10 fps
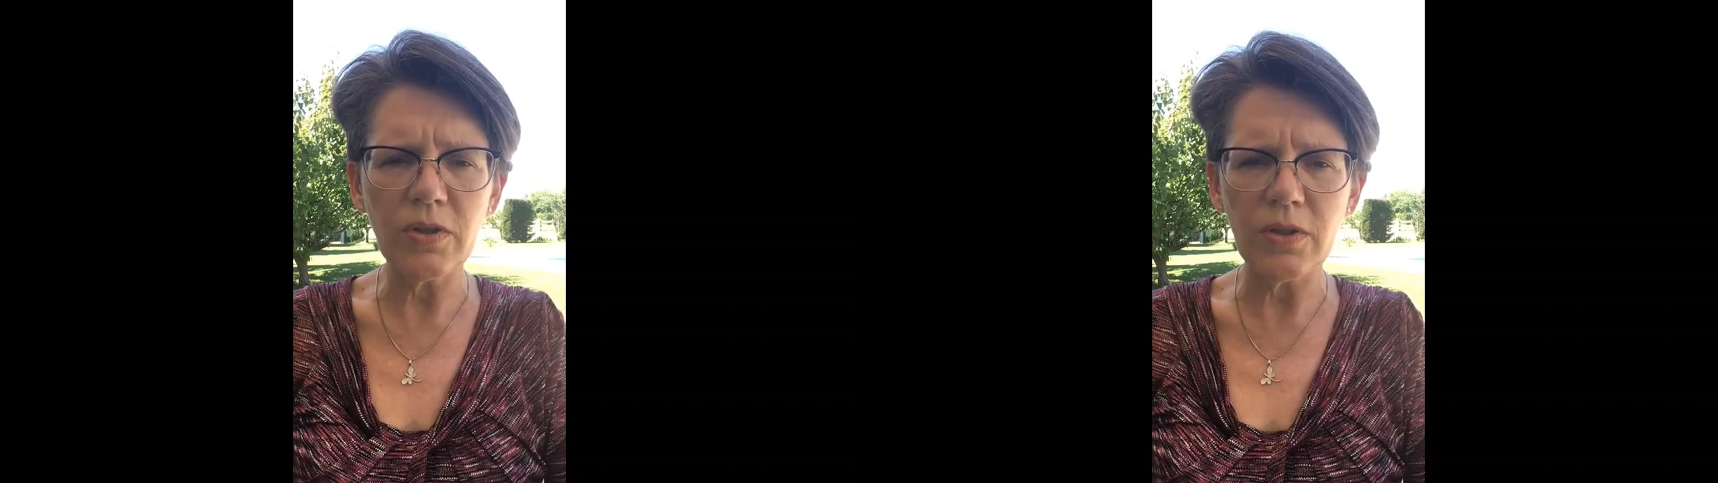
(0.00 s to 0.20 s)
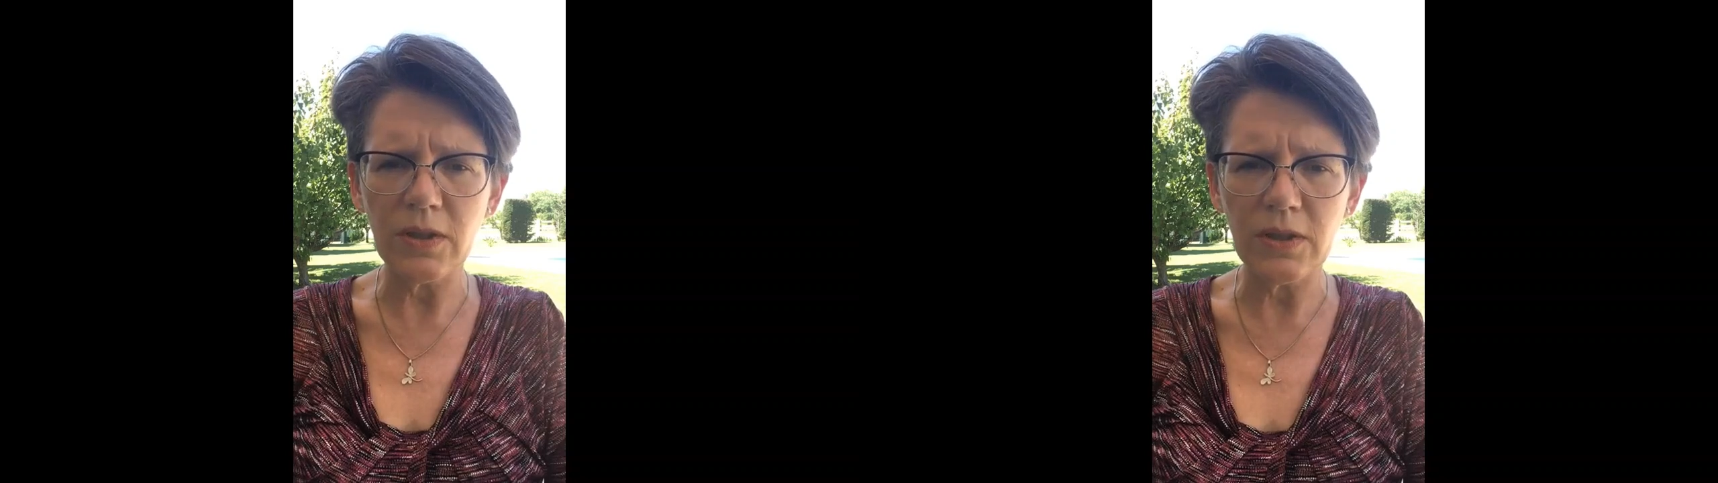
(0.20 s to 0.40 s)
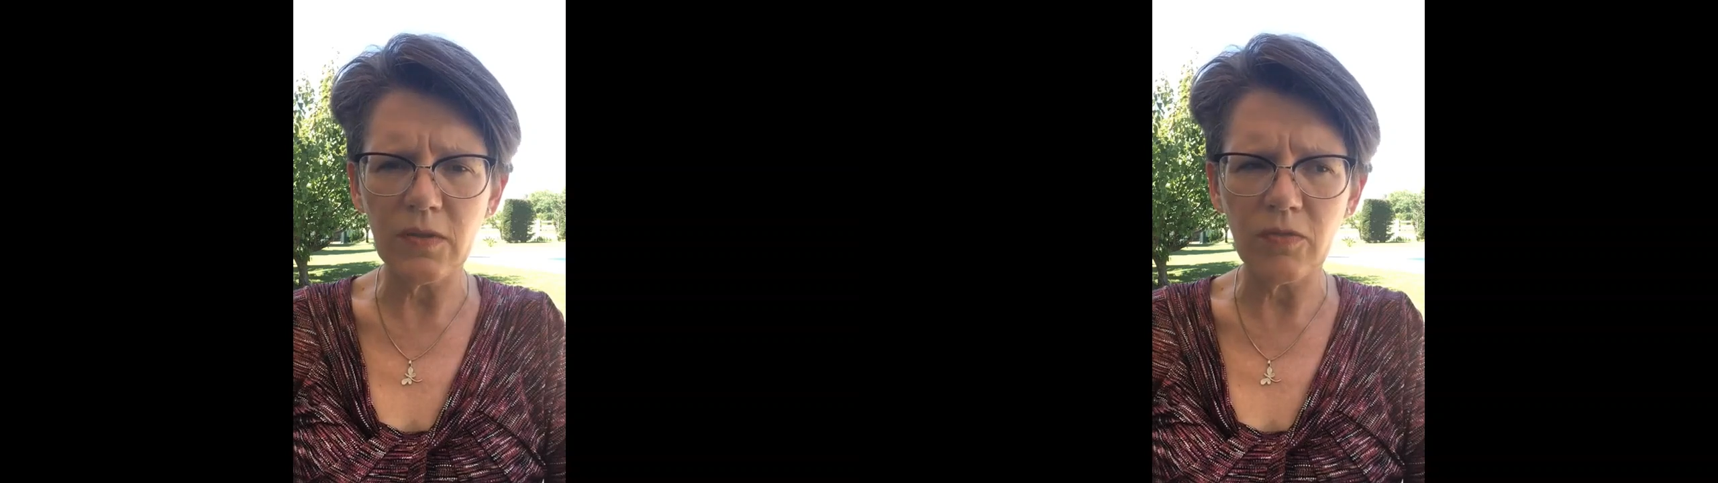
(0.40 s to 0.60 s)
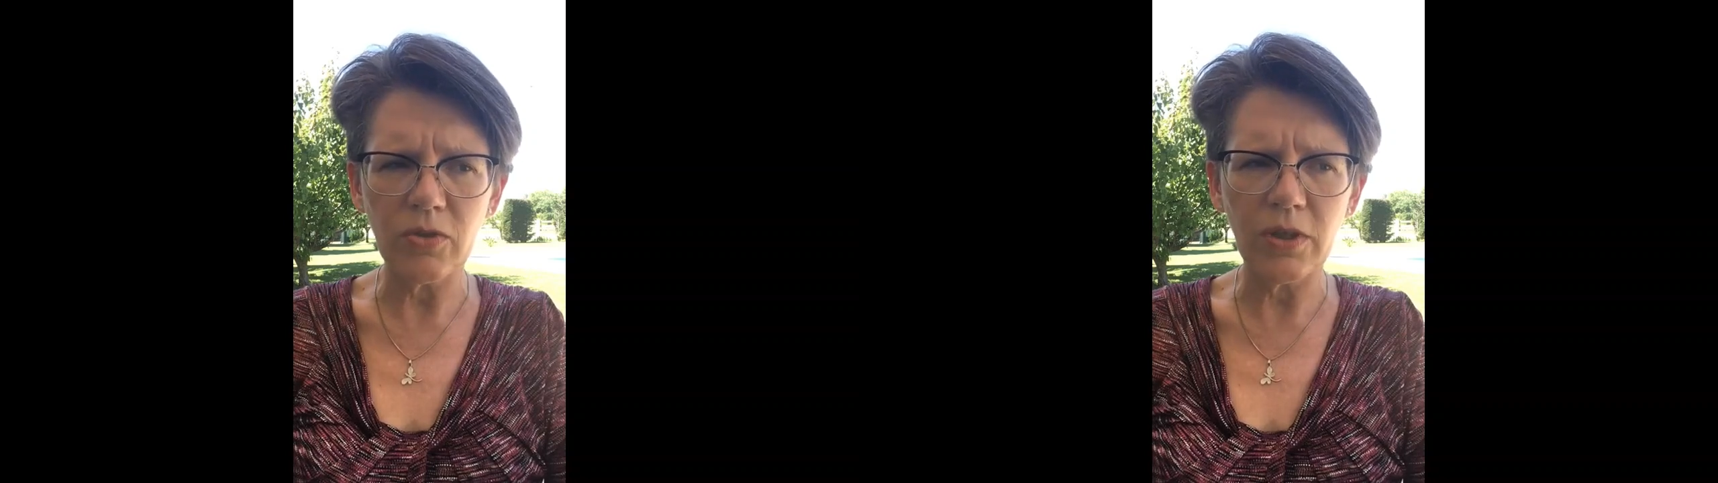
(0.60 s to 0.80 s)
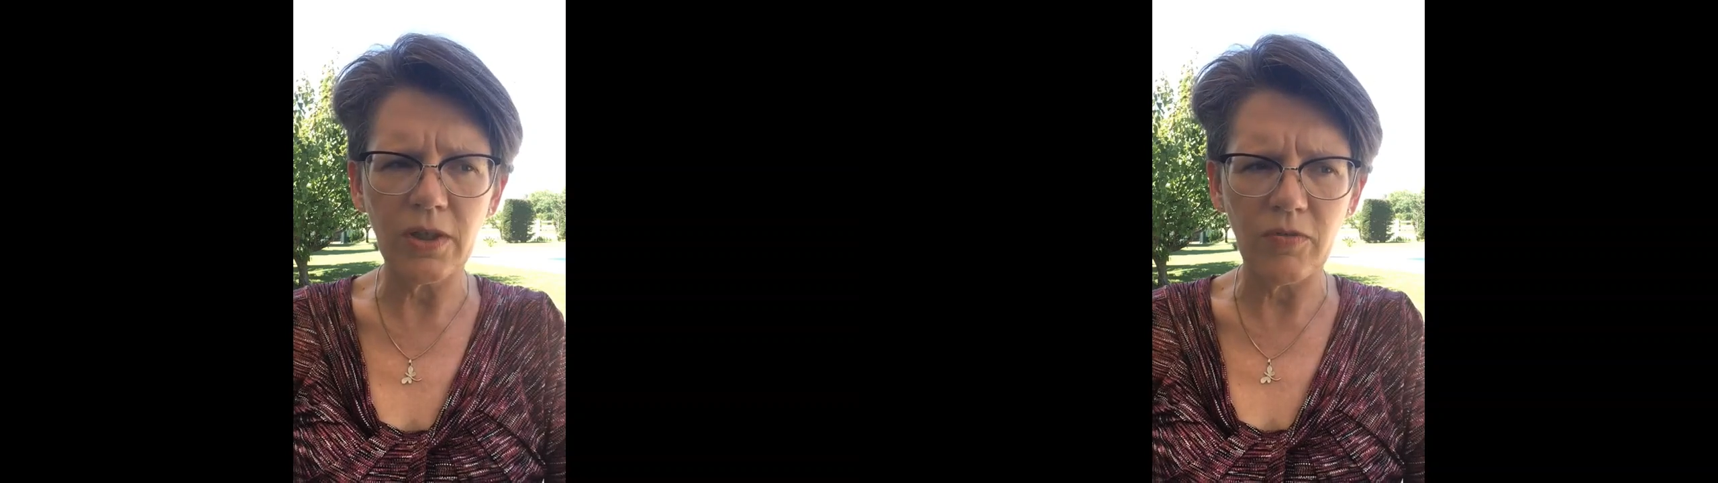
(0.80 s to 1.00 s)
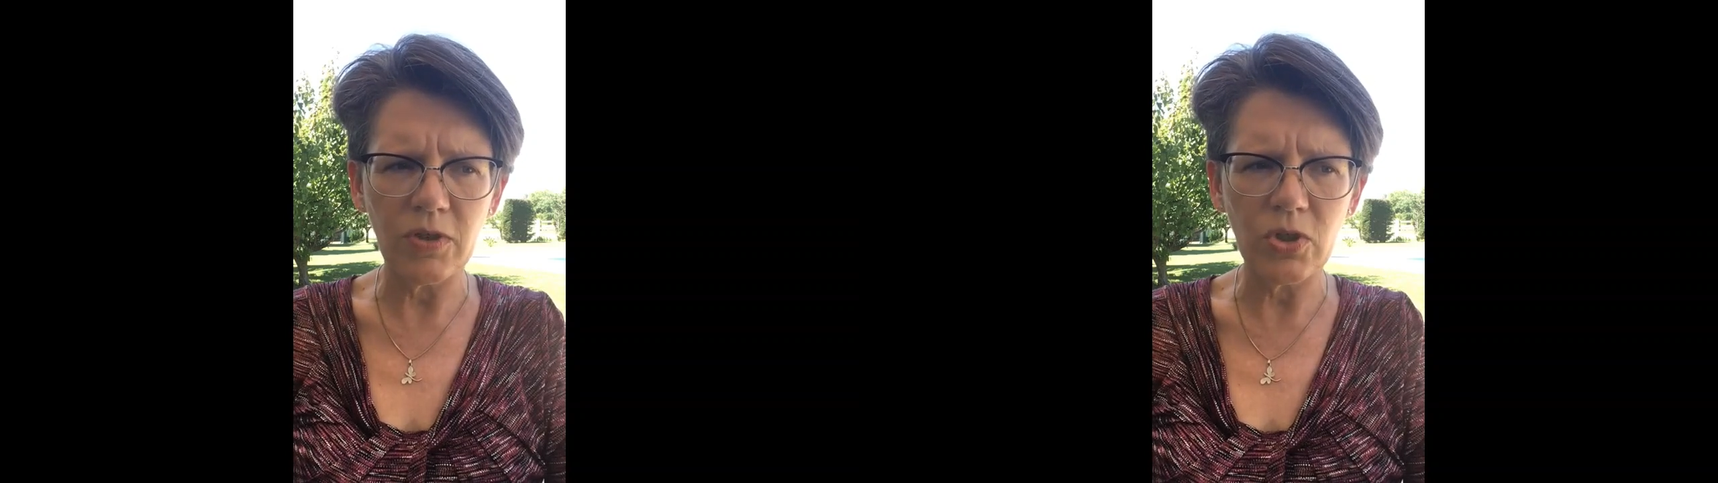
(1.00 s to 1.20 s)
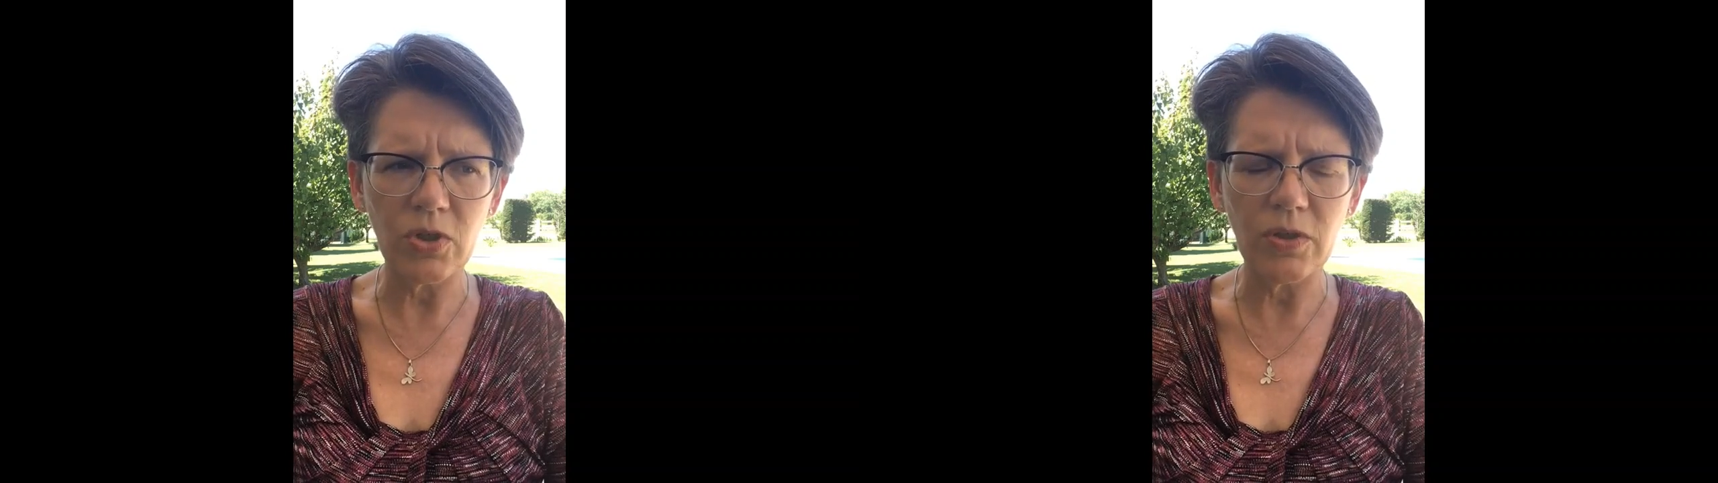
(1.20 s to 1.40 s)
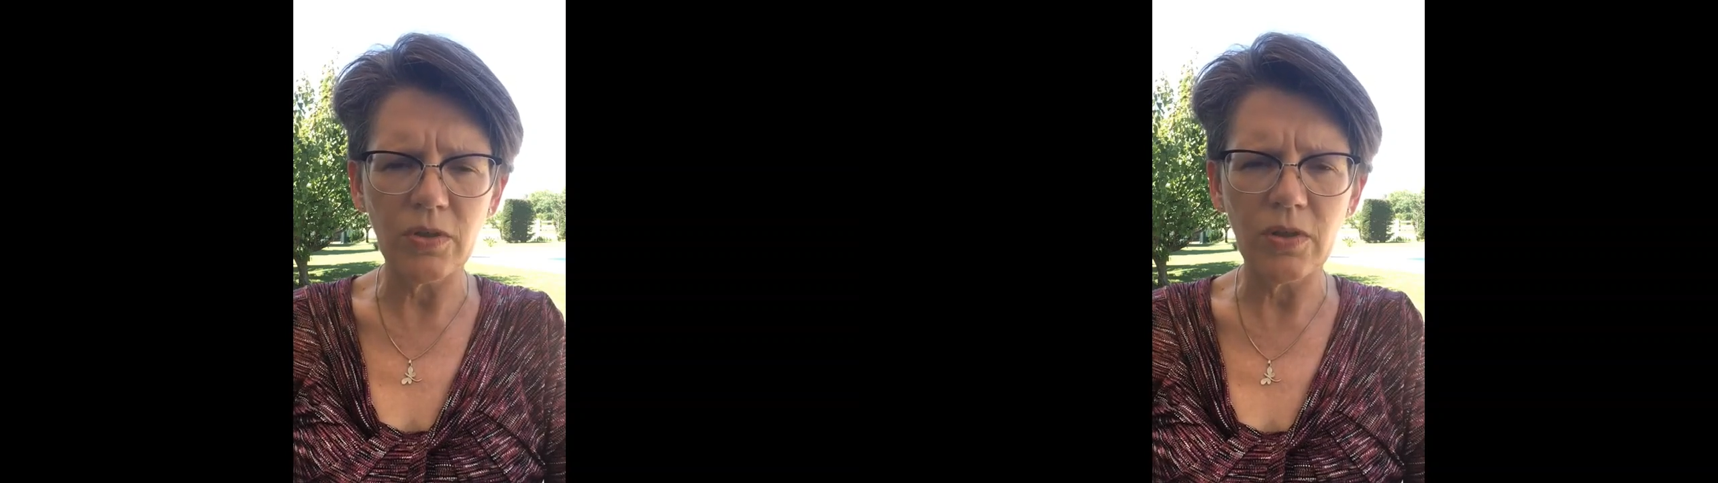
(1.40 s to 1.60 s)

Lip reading: A Taste for Adventure.